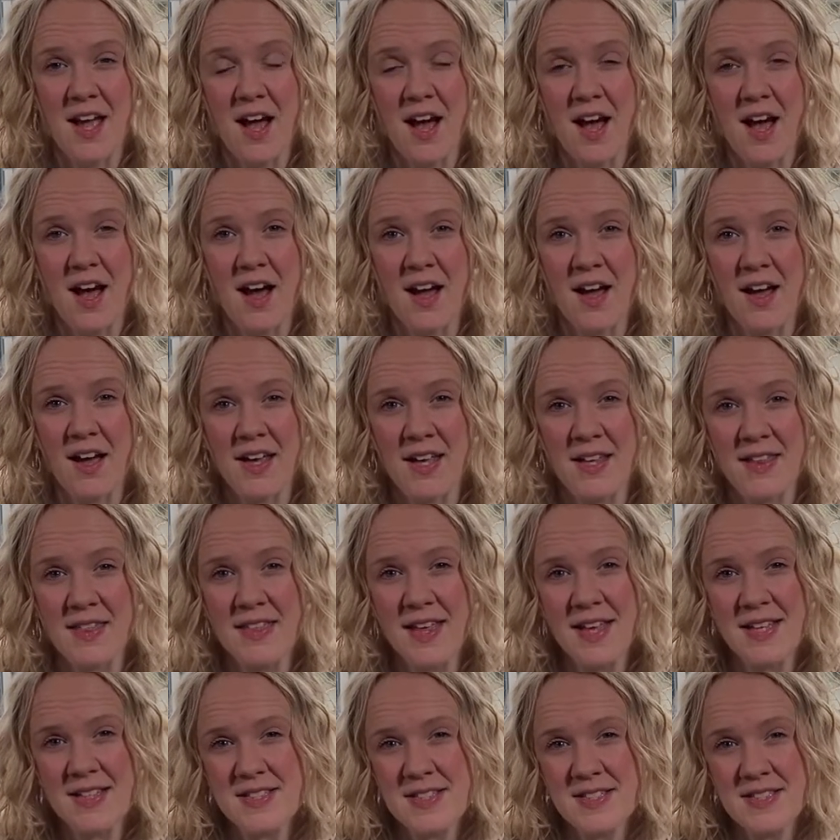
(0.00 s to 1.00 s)
I
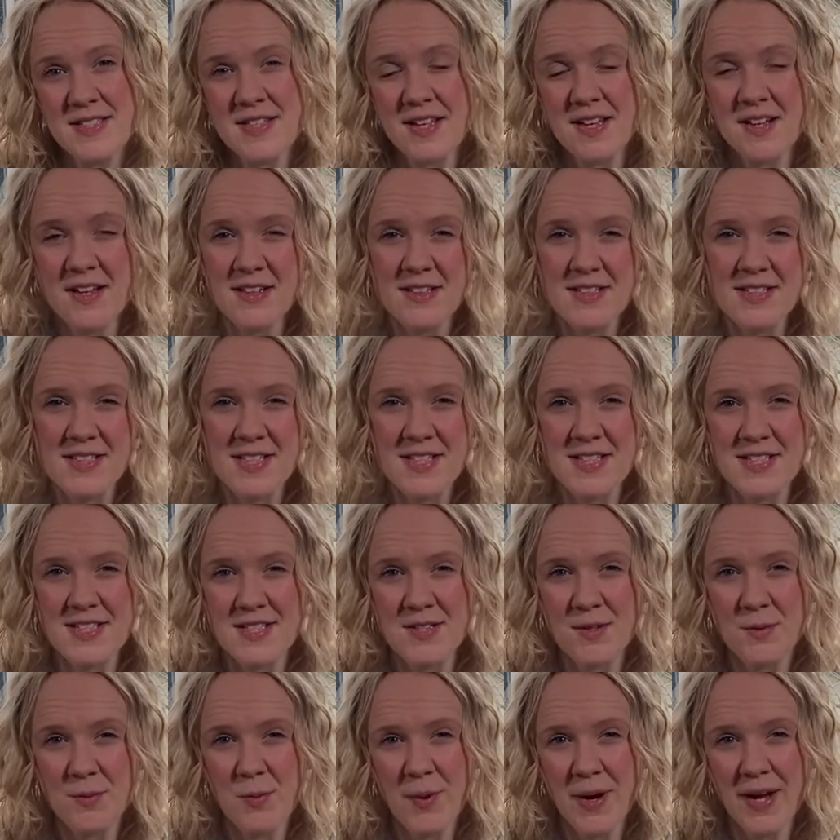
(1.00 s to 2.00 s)
then started
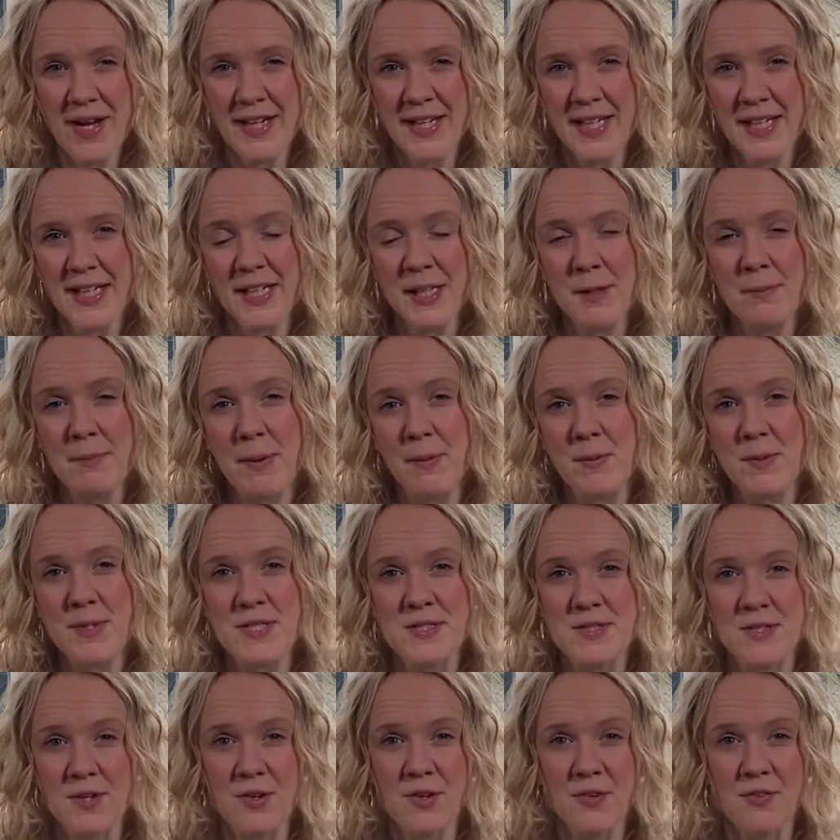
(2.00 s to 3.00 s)
to work a little bit with
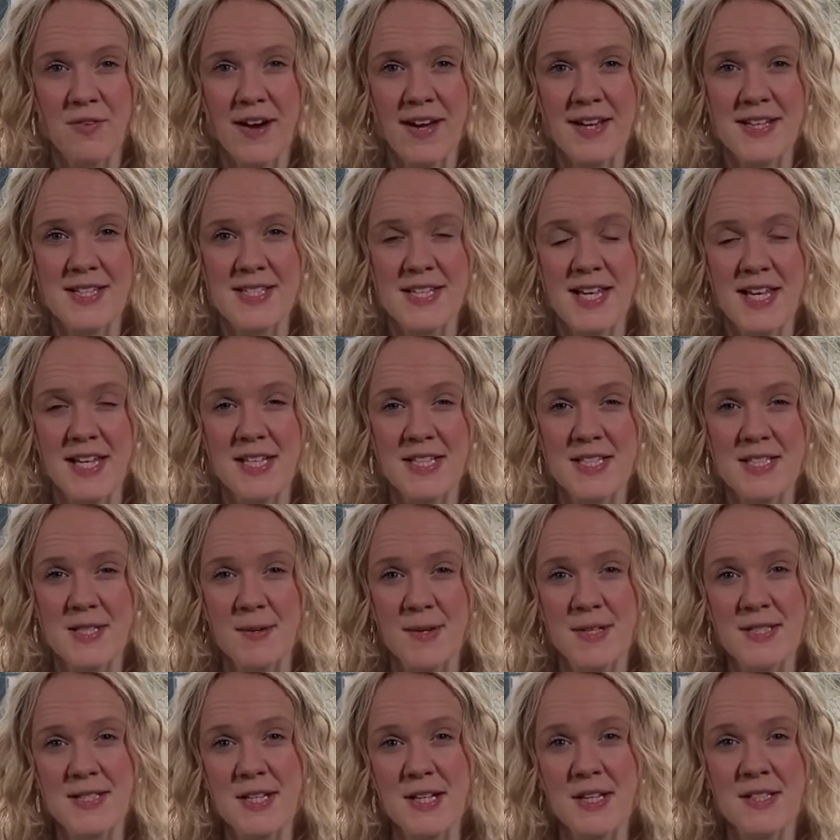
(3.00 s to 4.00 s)
songwriting. So
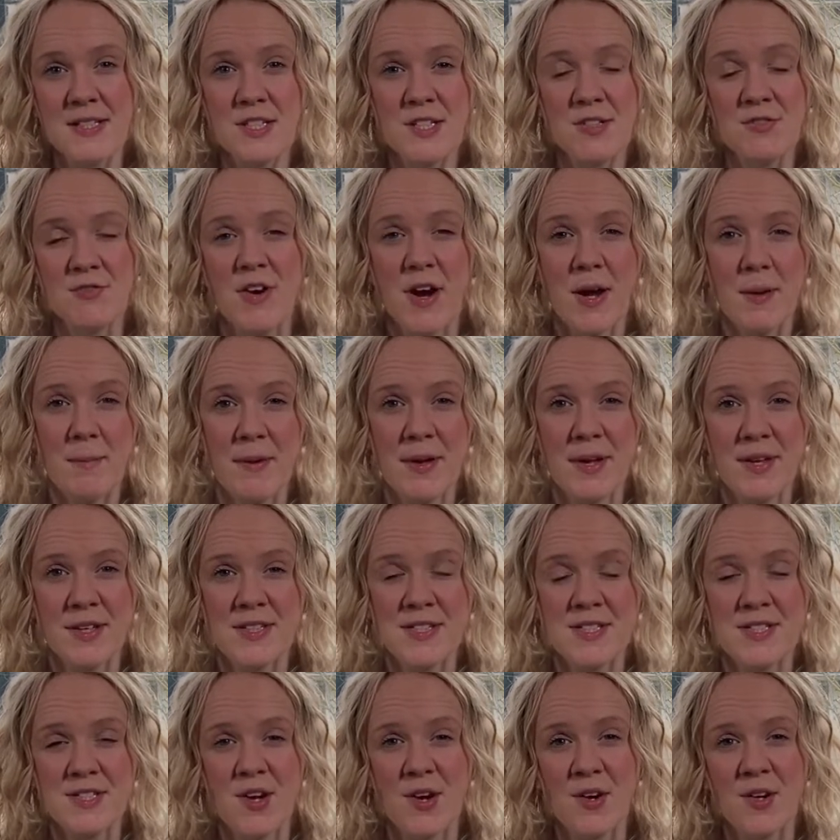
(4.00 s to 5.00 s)
I started to write my own
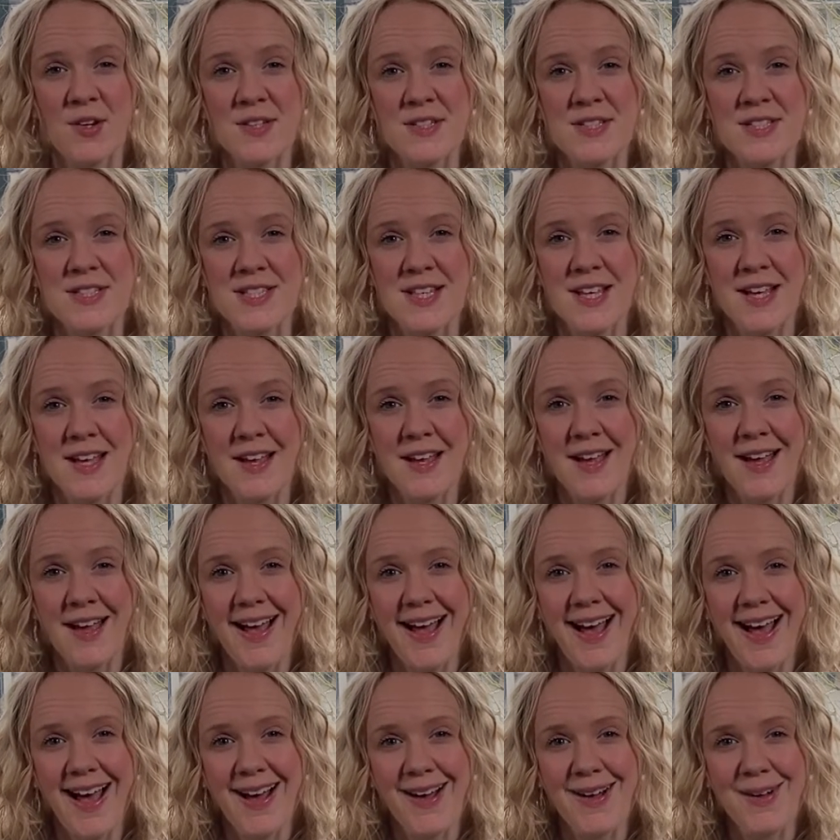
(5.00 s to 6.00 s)
songs.
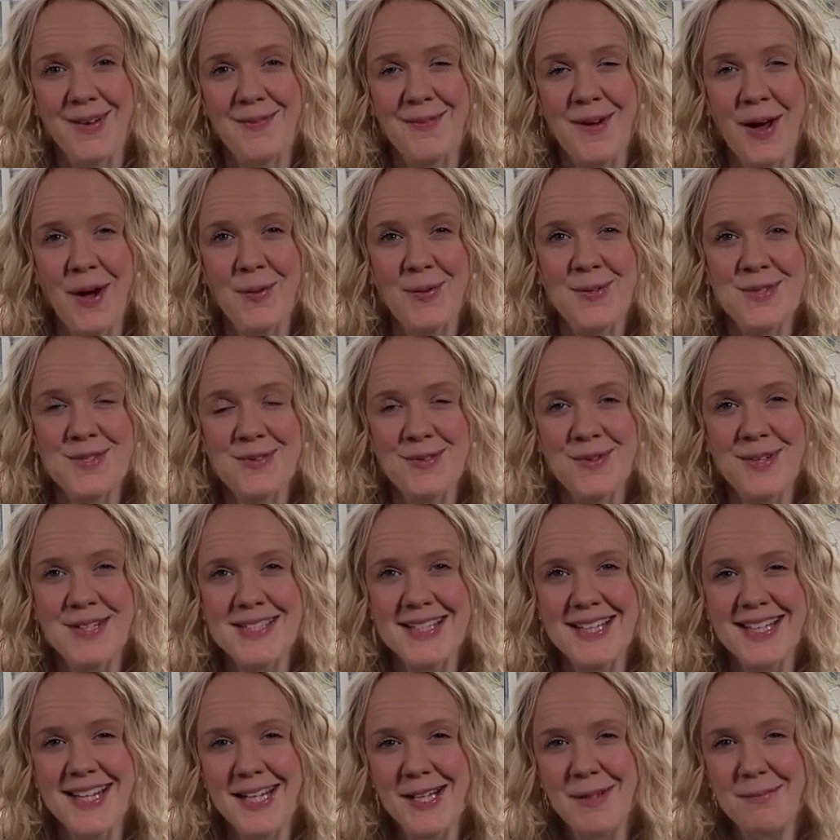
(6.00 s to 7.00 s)
I was always
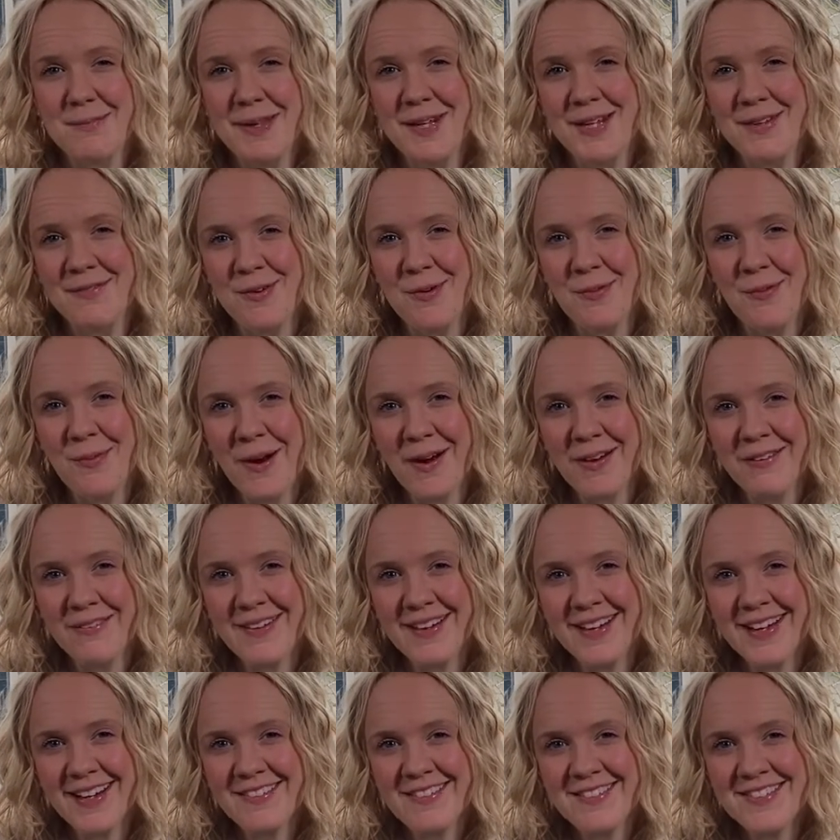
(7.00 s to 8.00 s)
a little bit of a
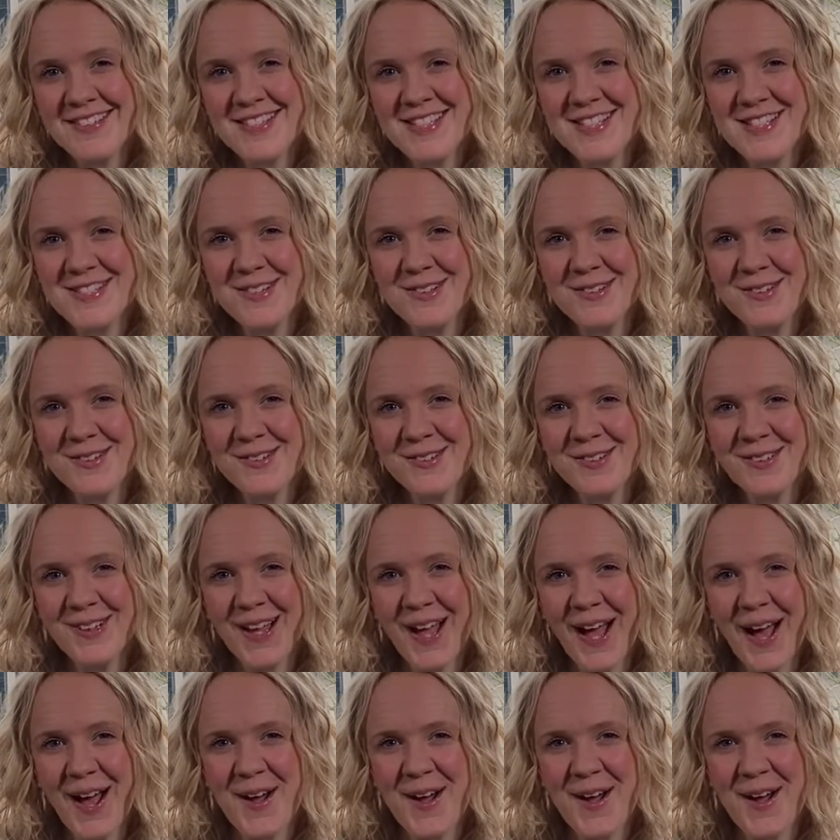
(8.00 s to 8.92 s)
worrier in school.